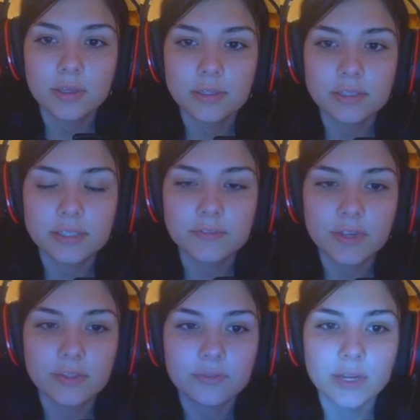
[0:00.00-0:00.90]
So let's
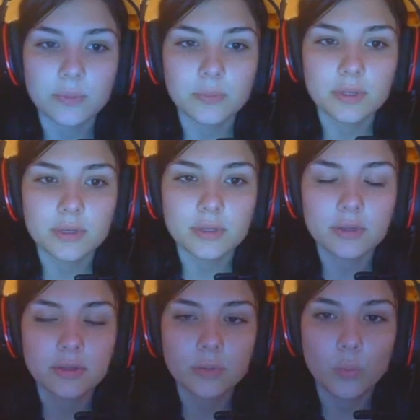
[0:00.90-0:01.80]
find the right one.
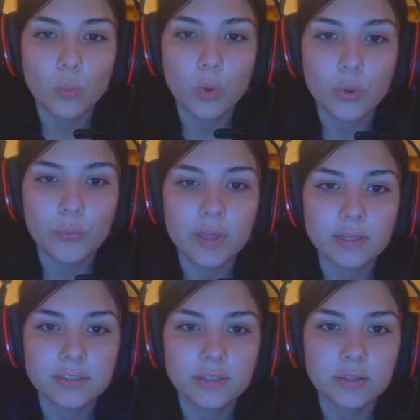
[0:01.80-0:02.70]
Whoa, that
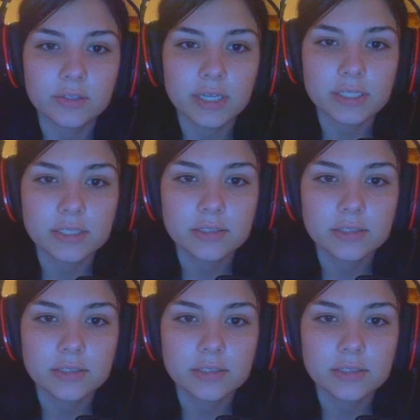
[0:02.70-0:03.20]
is not correct.